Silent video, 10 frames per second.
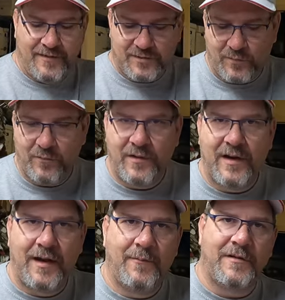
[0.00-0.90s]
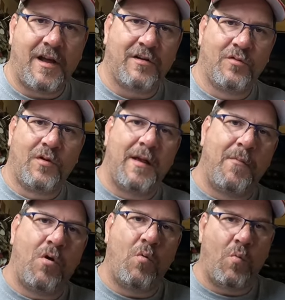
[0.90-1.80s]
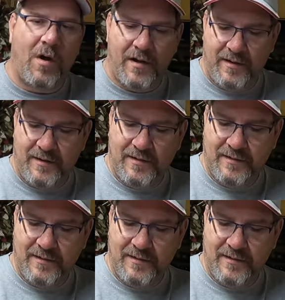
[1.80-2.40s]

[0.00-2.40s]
this one we named Dr. Grabow 1.